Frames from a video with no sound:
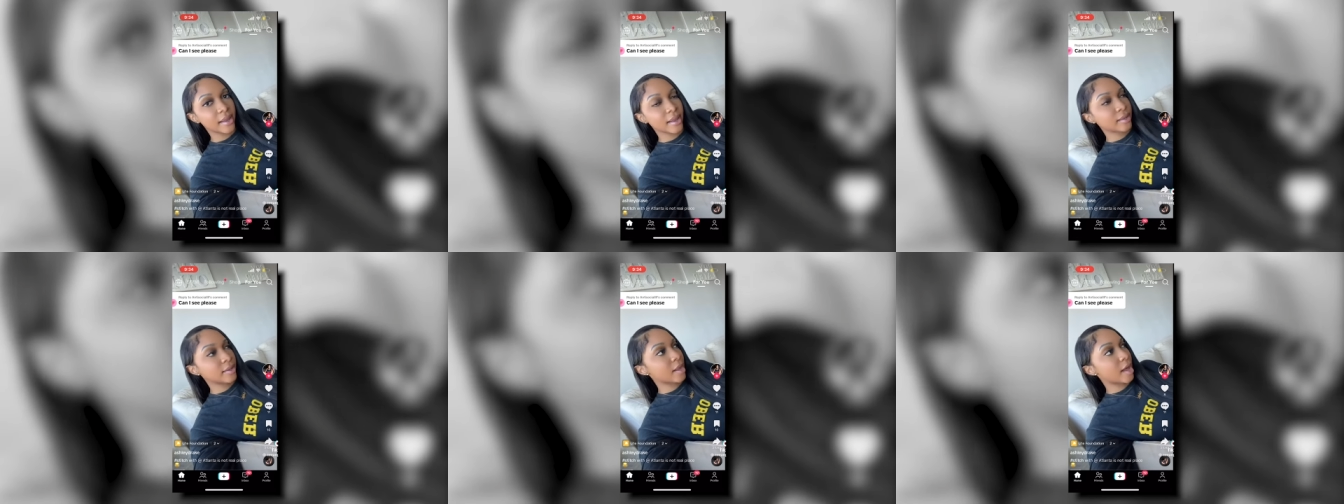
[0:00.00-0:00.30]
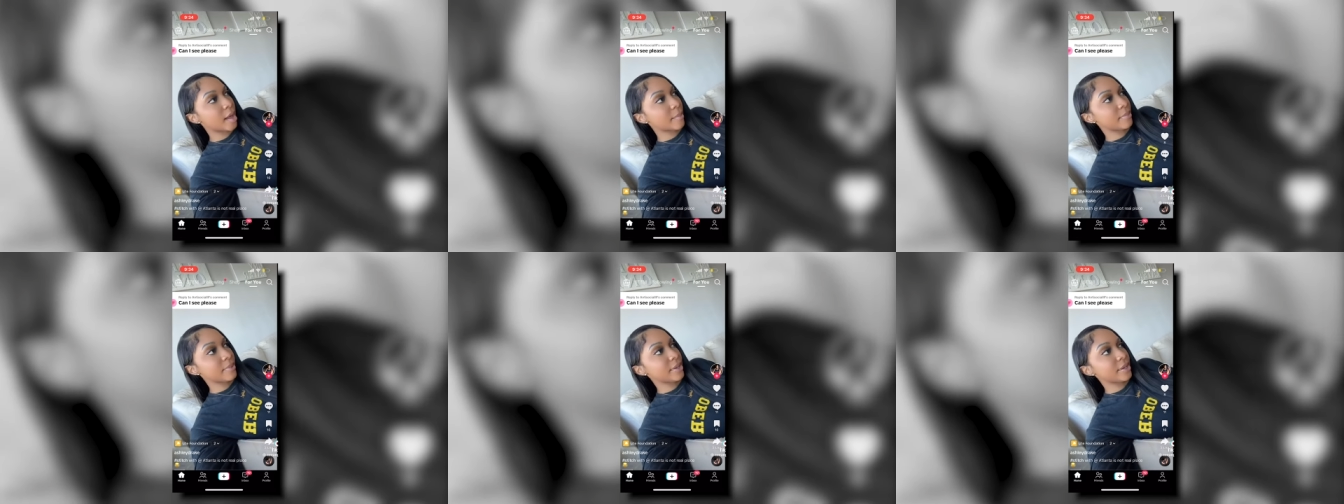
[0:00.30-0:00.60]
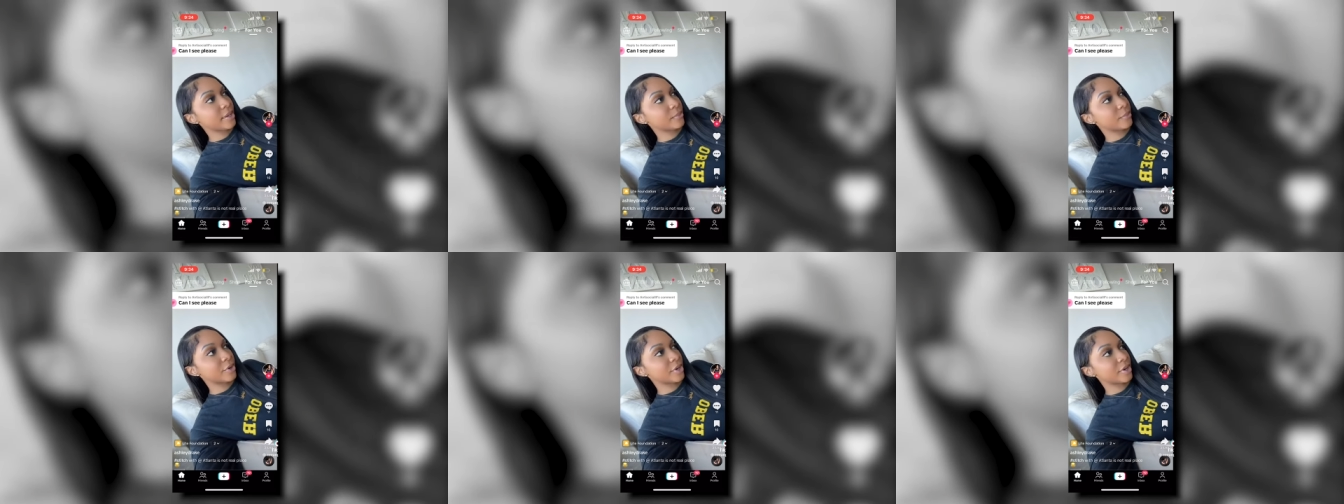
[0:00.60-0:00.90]
a
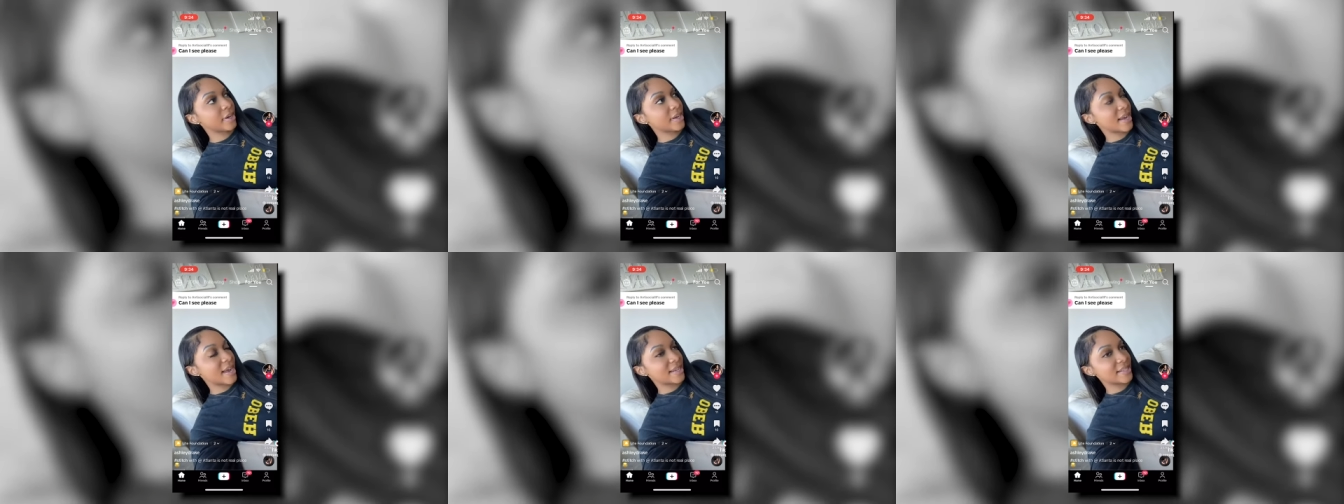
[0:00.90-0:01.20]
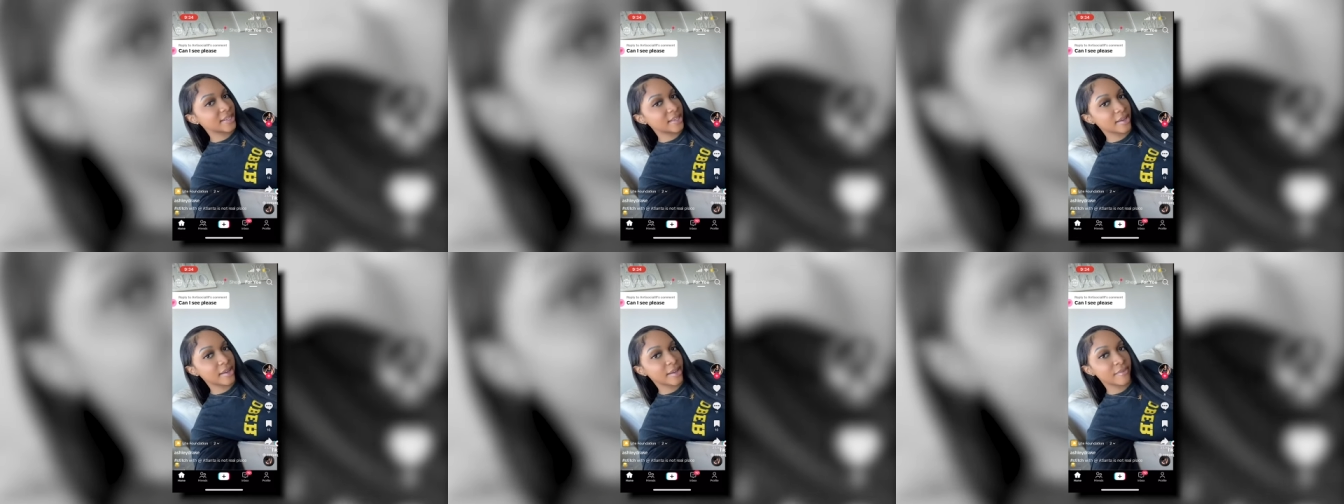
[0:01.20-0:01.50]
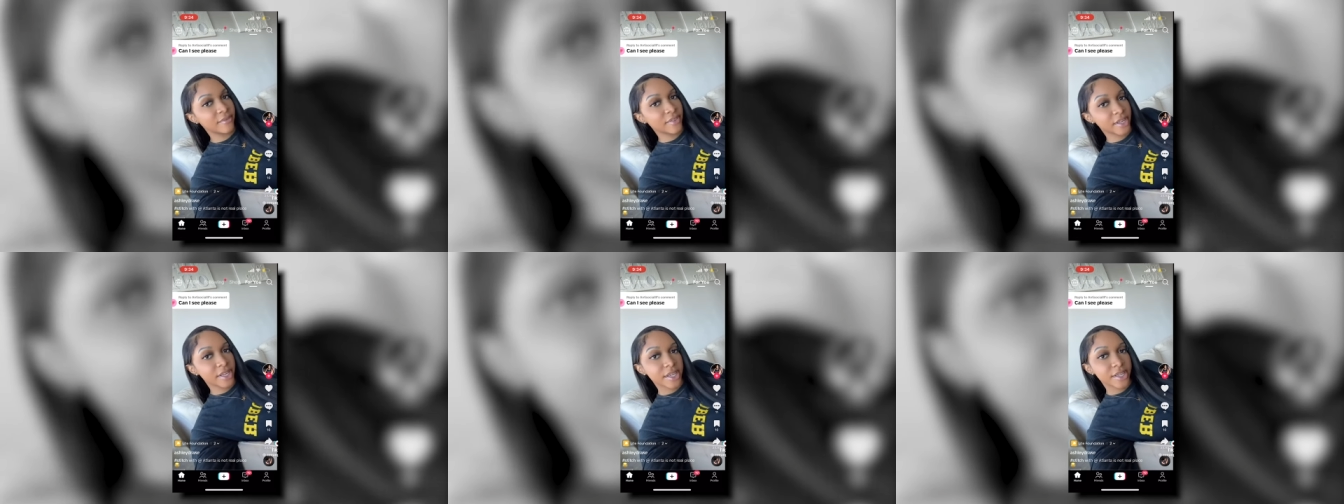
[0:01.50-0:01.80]
lobby where it has like a
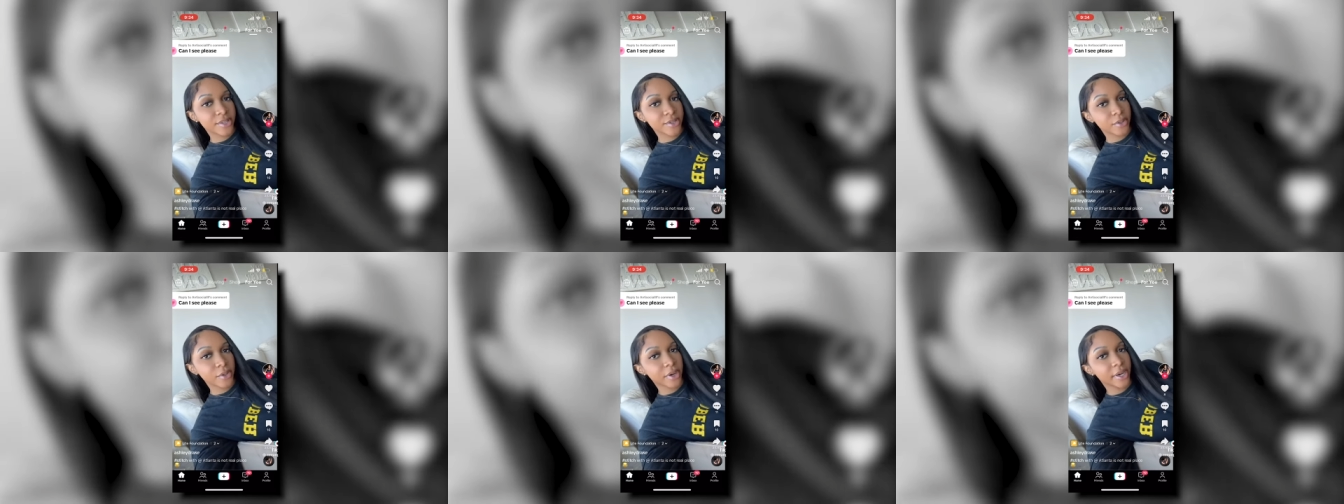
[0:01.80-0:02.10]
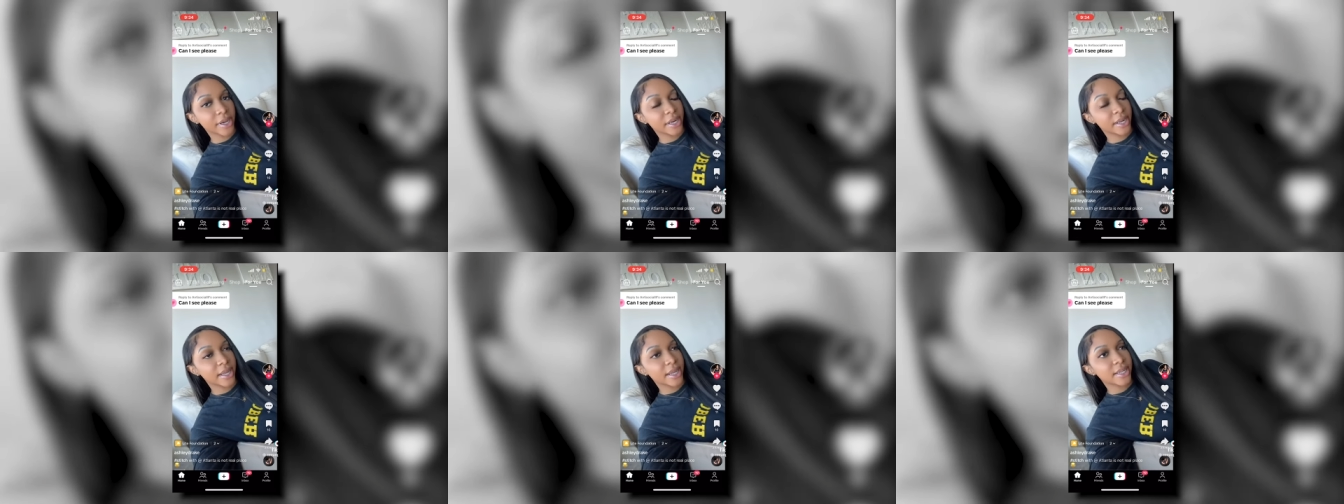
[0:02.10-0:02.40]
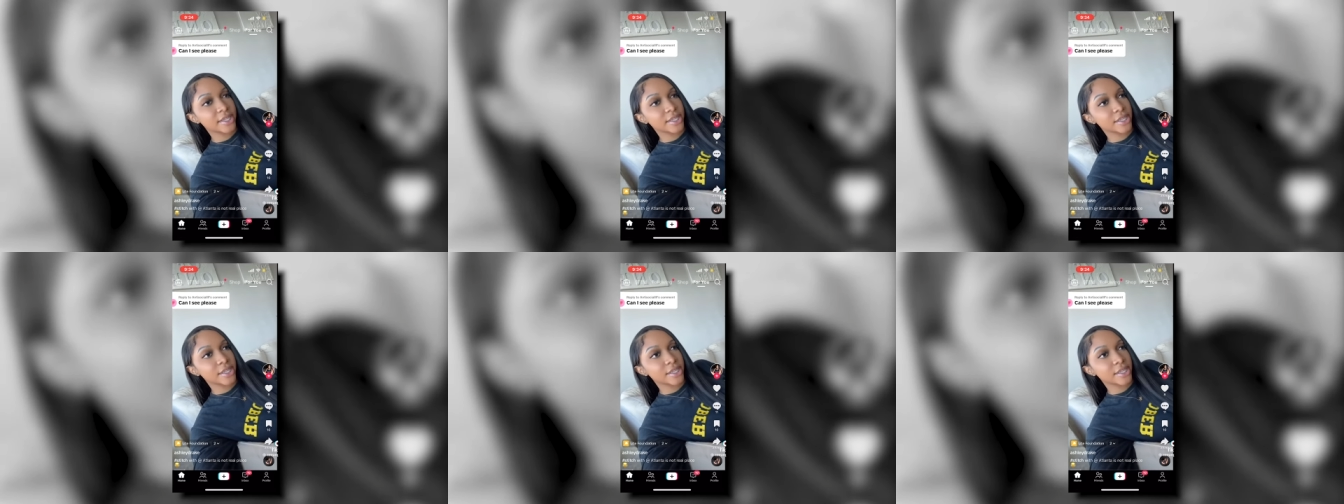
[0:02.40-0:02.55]
convenience store in it.